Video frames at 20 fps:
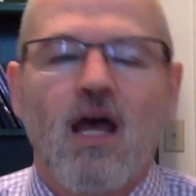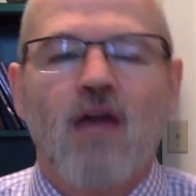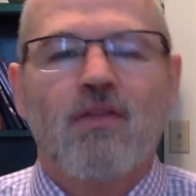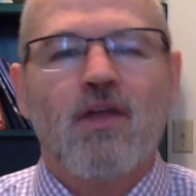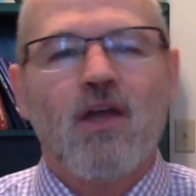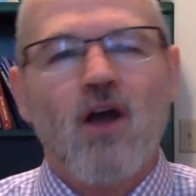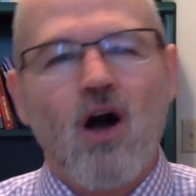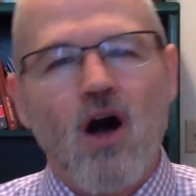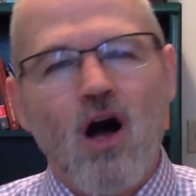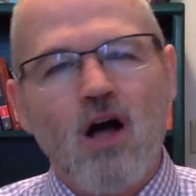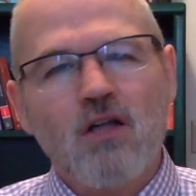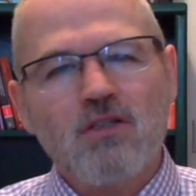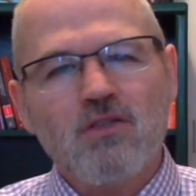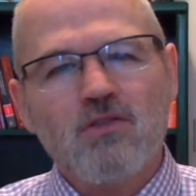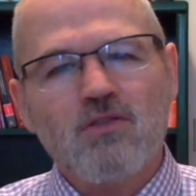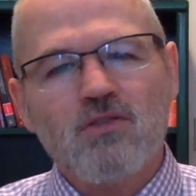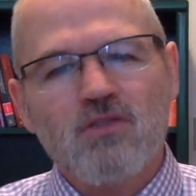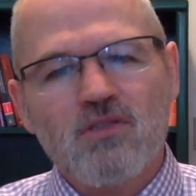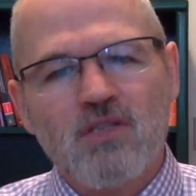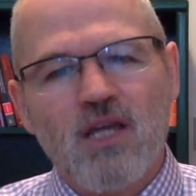They also
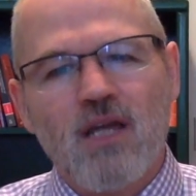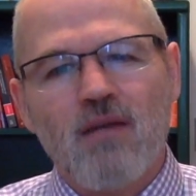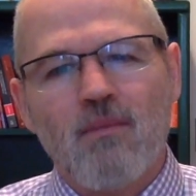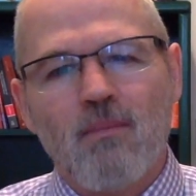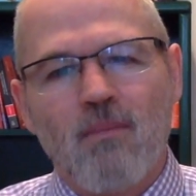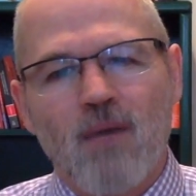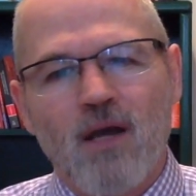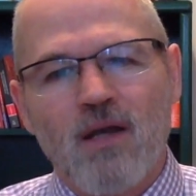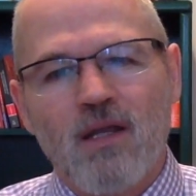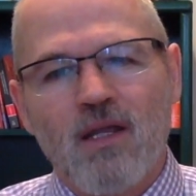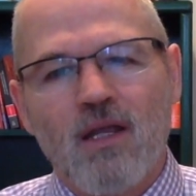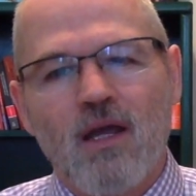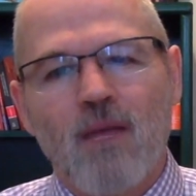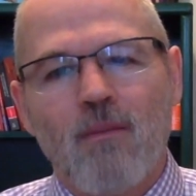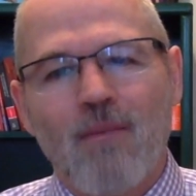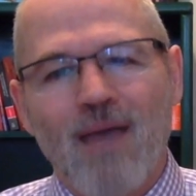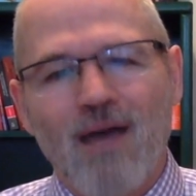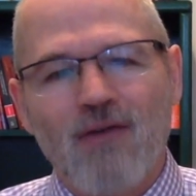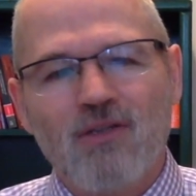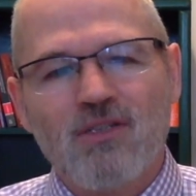sent money
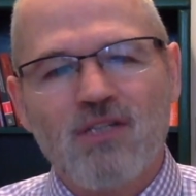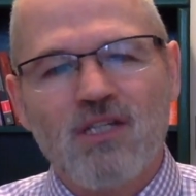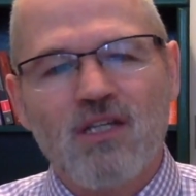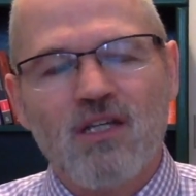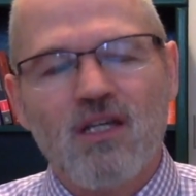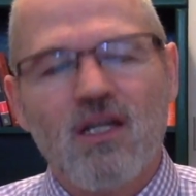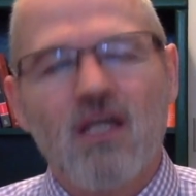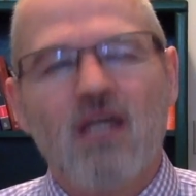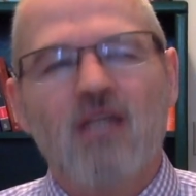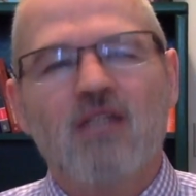amounting